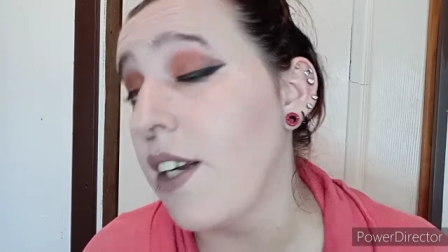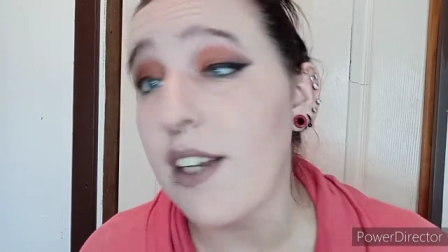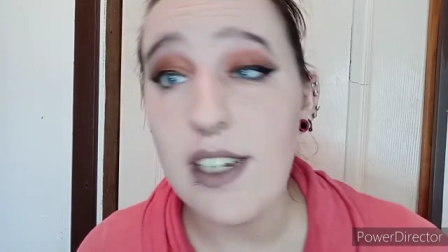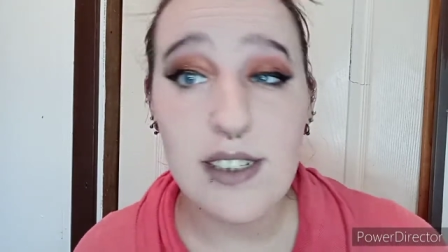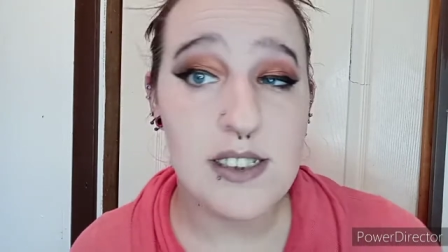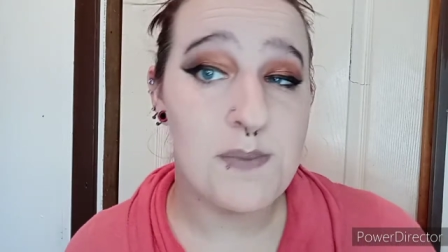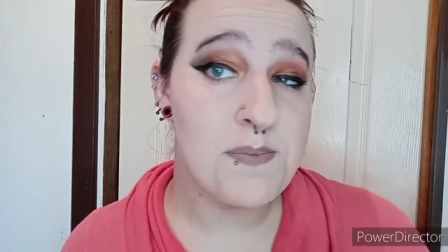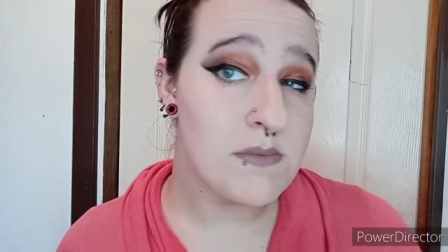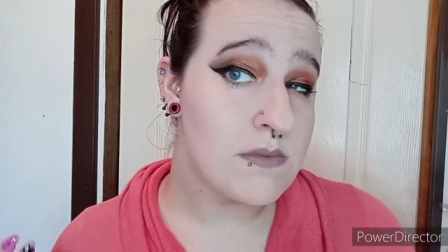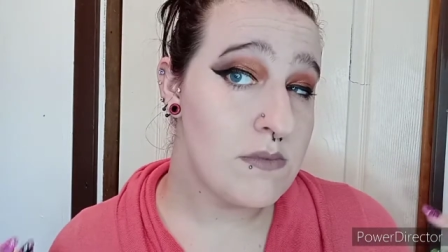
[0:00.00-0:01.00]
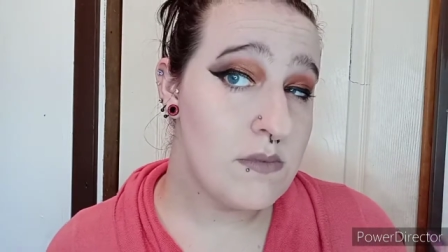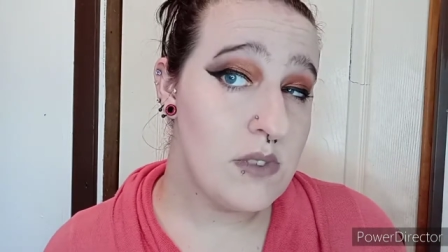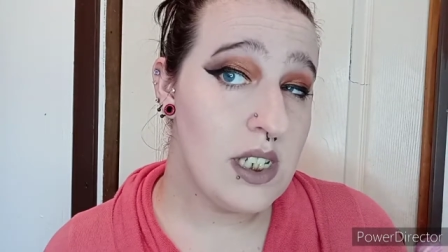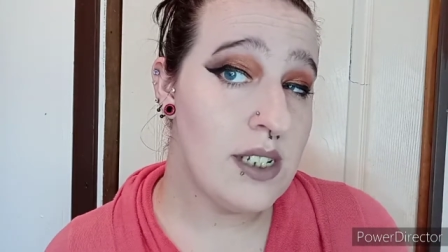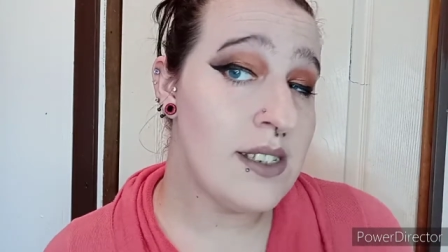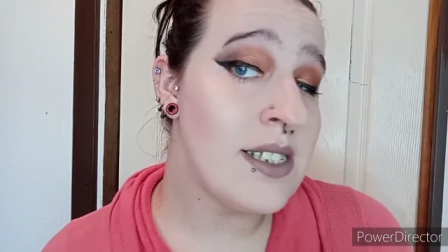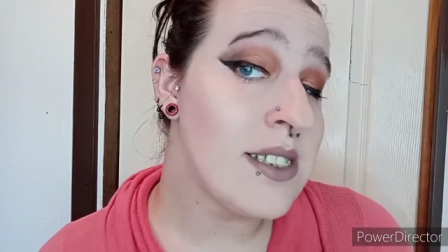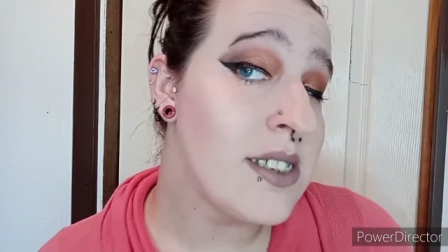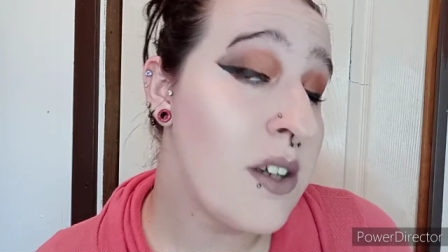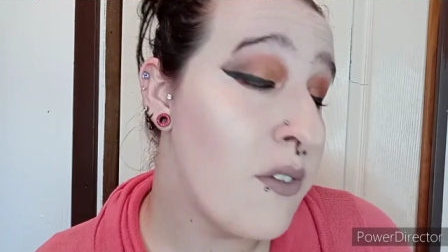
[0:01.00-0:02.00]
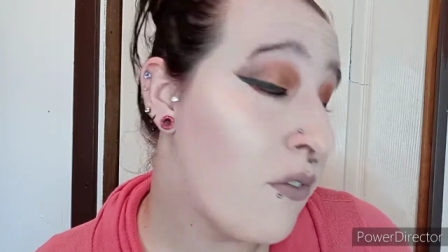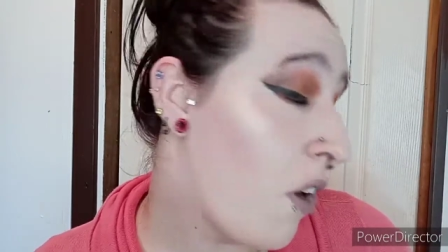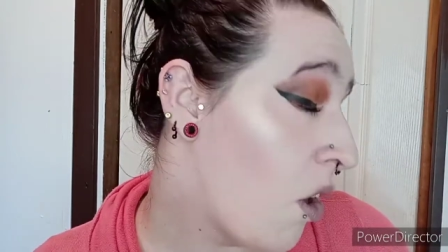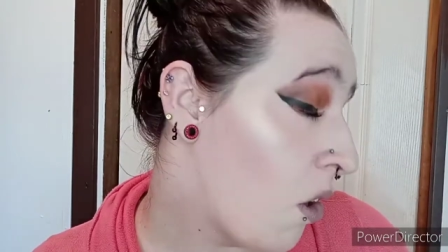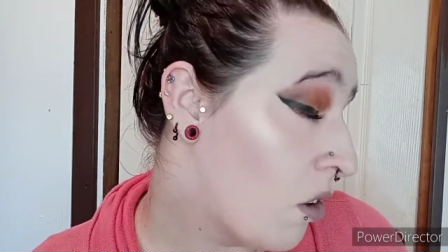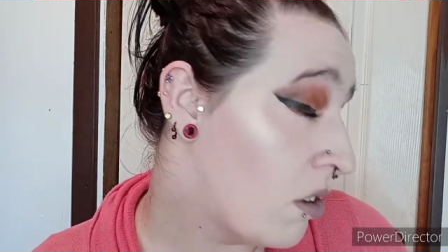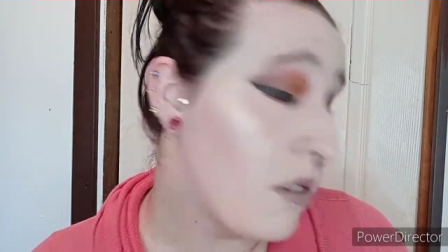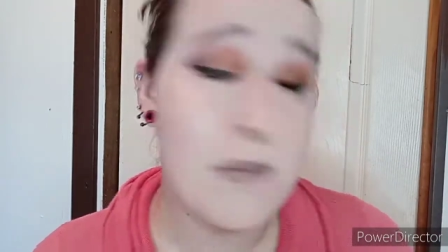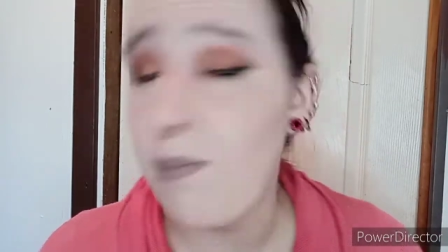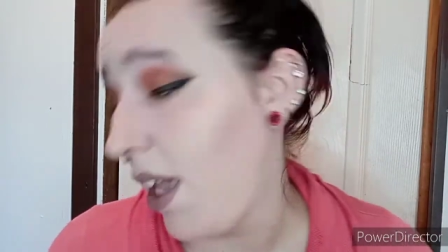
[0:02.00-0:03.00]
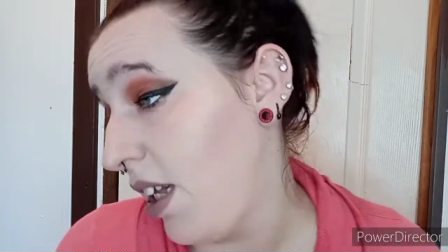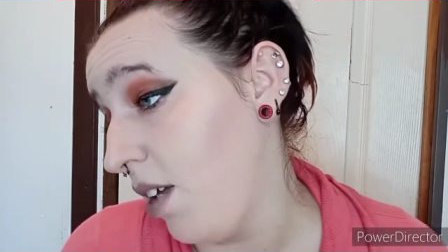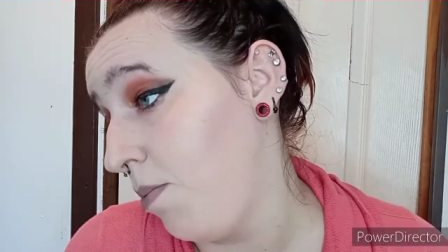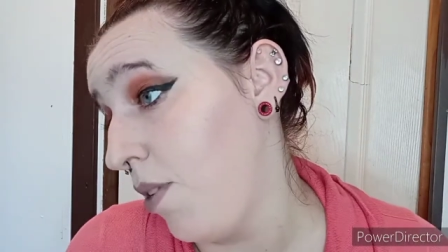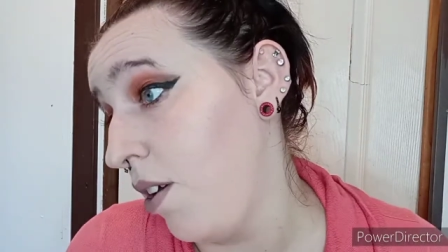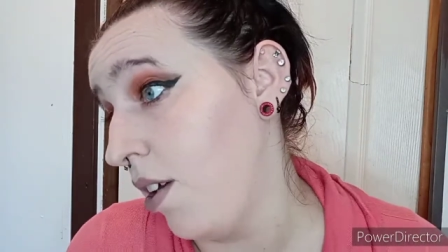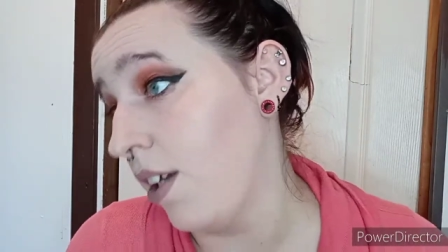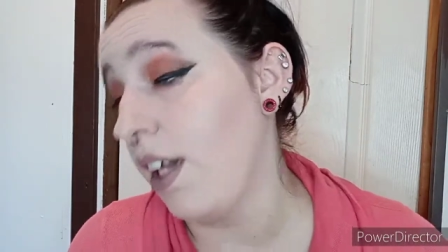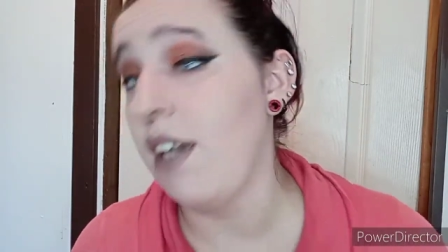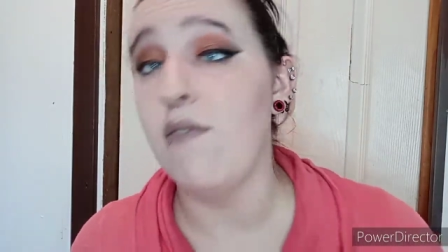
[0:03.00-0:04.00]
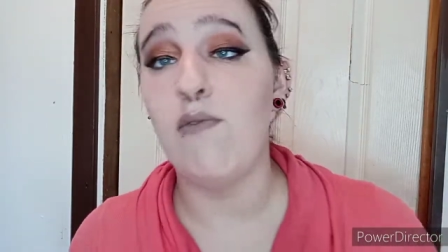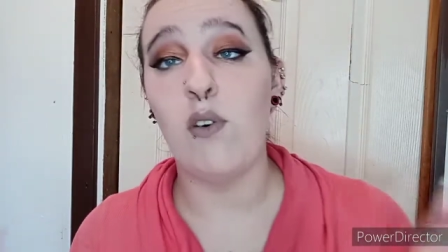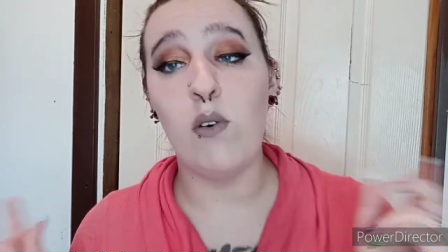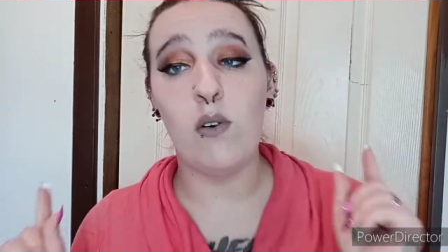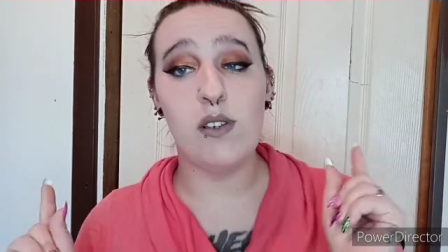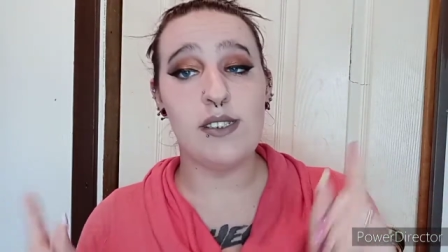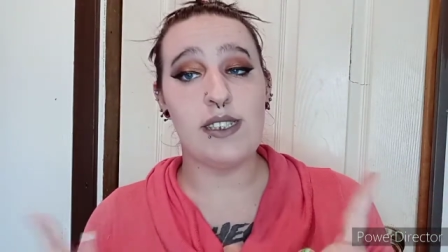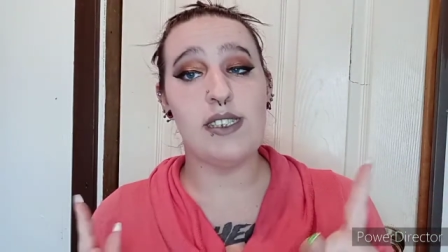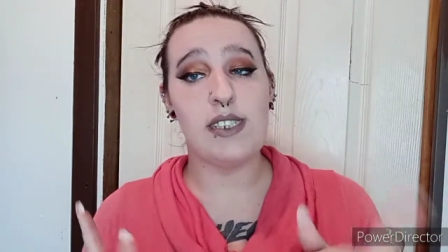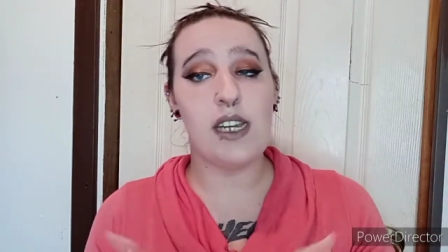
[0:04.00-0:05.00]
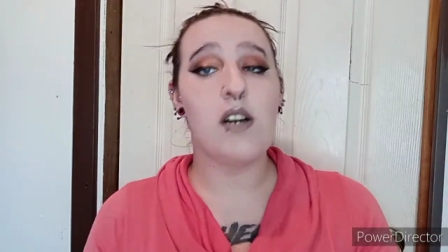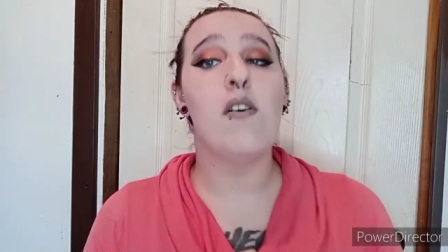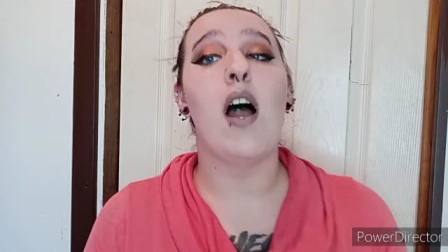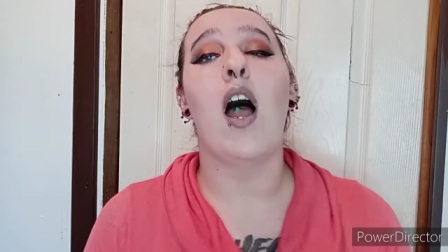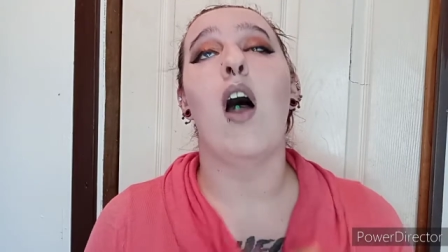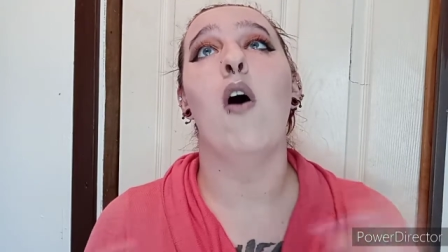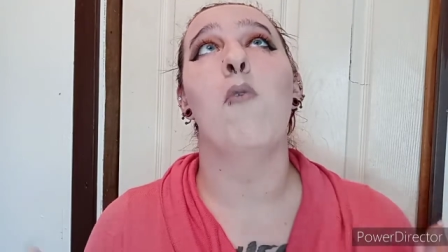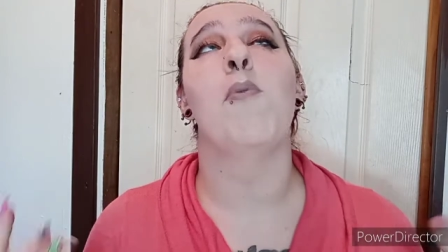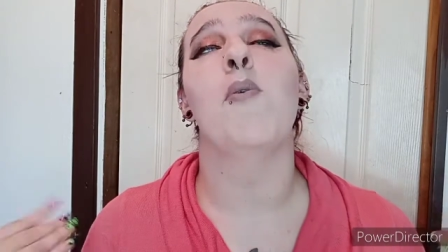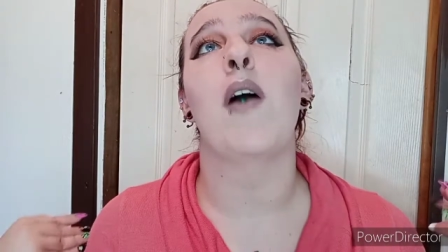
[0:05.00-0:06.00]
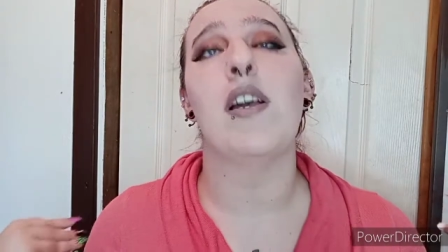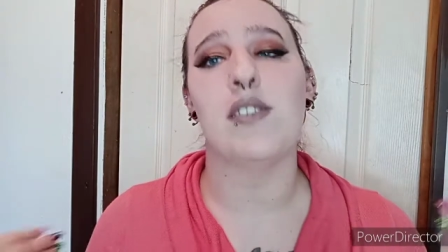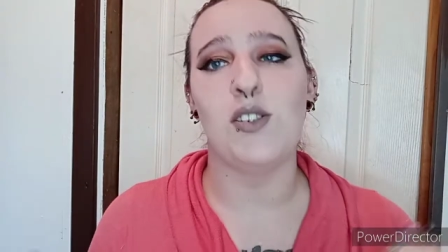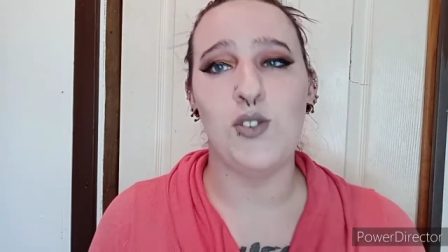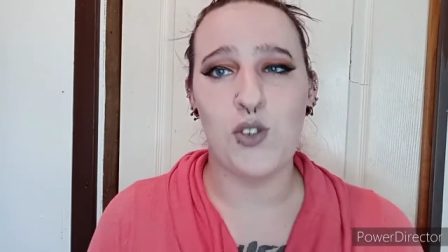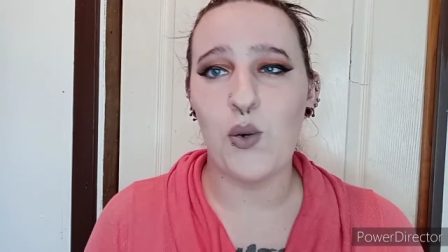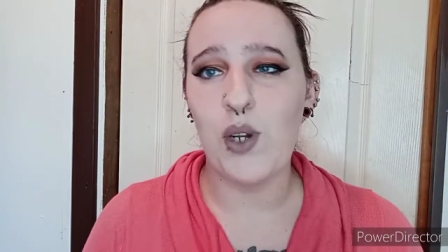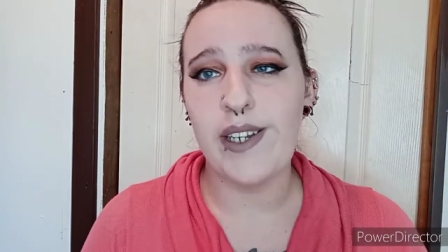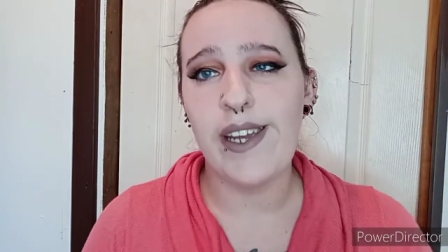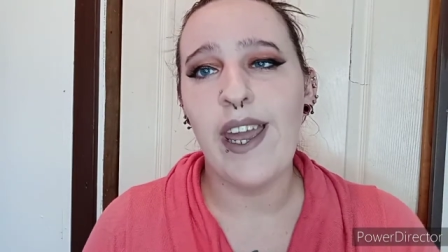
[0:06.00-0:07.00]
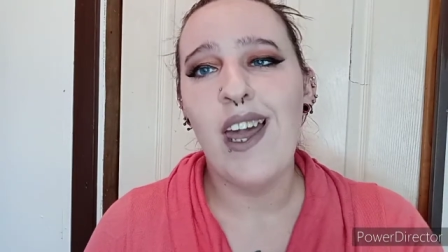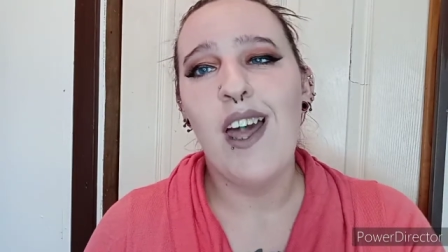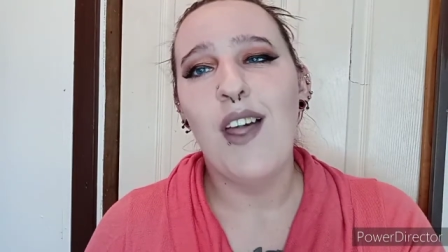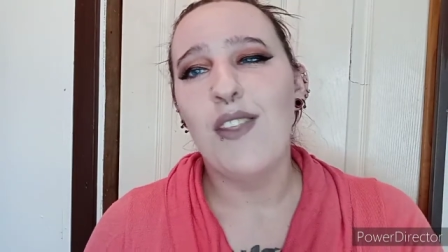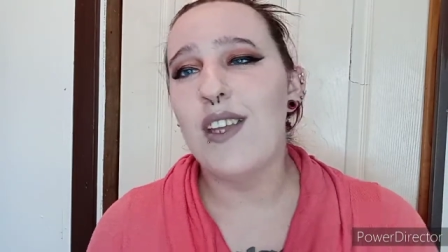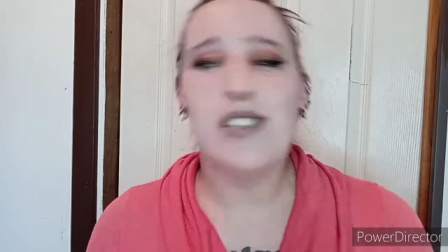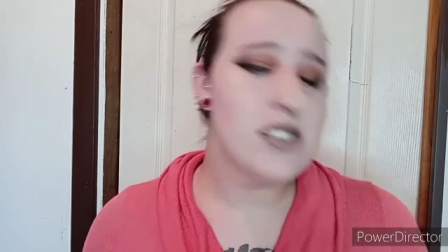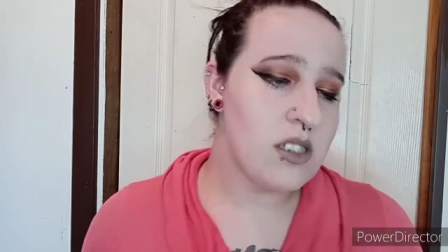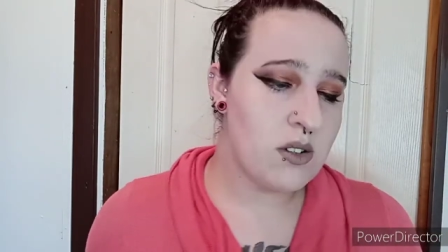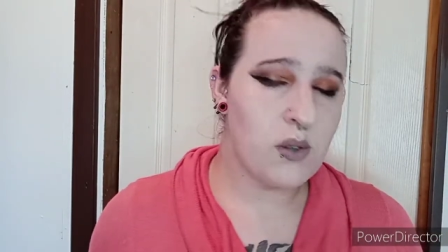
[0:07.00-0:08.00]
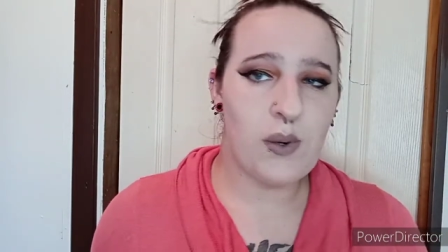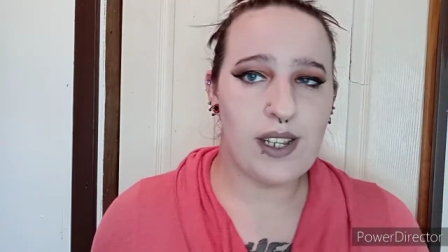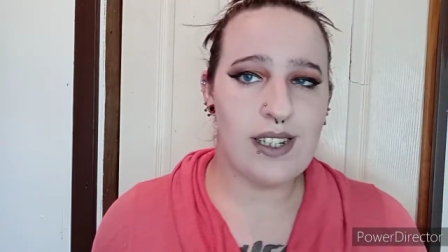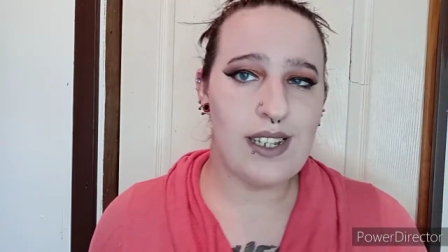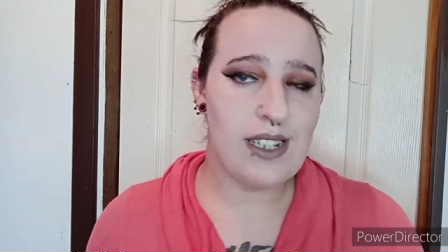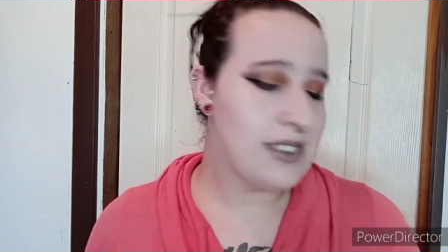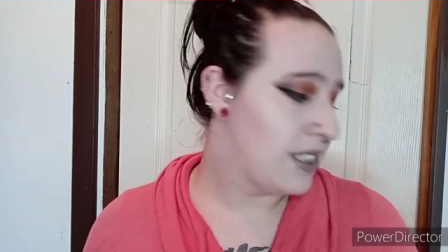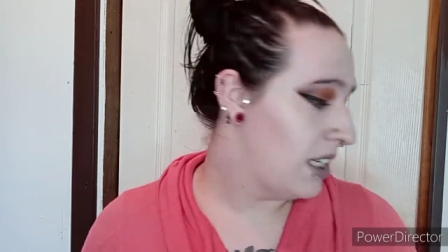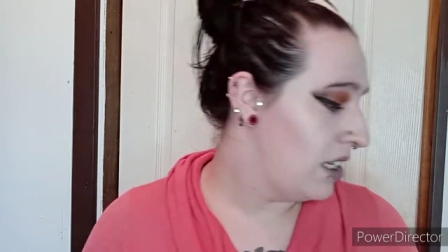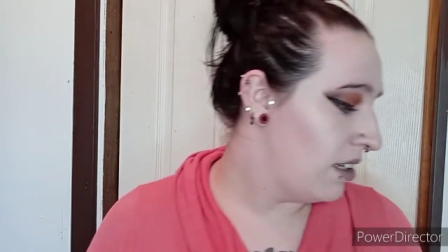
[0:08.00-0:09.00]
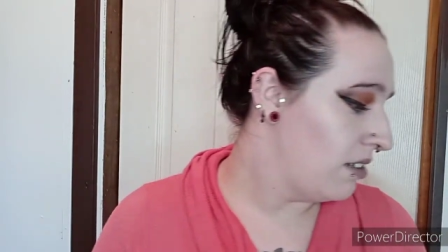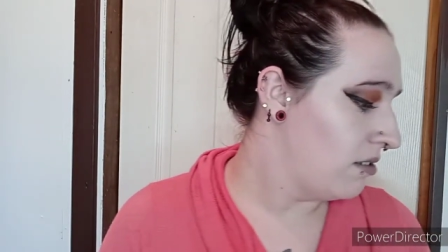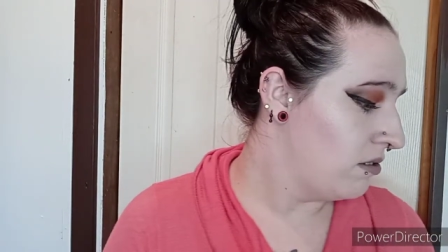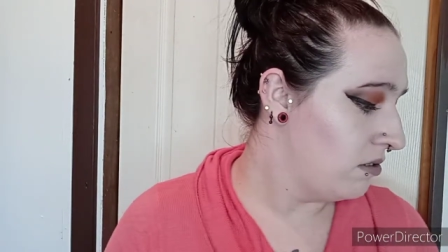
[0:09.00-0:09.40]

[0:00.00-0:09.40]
here is this fall makeup look in full detail. I hope you guys enjoyed this little quick and easy